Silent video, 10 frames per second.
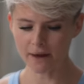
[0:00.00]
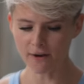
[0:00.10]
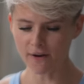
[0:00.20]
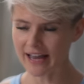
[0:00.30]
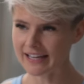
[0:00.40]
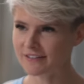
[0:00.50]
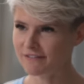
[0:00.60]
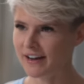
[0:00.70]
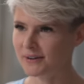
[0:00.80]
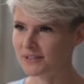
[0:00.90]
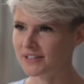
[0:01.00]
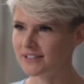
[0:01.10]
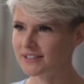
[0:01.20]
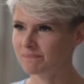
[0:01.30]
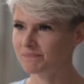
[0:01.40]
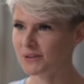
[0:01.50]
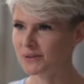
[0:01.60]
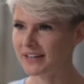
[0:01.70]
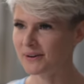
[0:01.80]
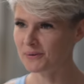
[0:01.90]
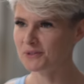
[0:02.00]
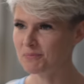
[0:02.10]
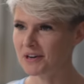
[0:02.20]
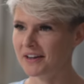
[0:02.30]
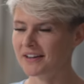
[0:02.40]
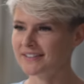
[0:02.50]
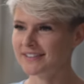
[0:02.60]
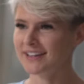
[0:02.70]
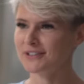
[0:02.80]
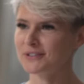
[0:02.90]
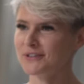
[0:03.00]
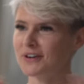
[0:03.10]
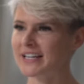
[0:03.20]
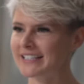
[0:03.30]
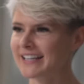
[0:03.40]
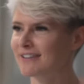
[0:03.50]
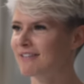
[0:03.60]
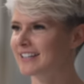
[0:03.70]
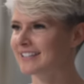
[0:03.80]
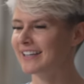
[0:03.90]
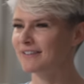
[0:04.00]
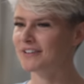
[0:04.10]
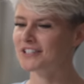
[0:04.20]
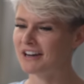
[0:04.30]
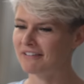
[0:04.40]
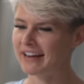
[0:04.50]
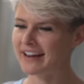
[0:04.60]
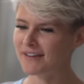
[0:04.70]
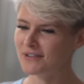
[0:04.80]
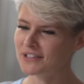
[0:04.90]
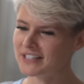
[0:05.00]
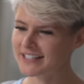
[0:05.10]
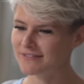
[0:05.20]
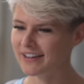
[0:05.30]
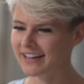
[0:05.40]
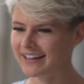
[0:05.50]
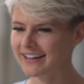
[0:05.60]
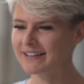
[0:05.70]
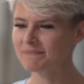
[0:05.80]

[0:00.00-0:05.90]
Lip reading: hot-headed founders or like entrepreneurs are just crazy, erratic, visionary. I've gone to this event.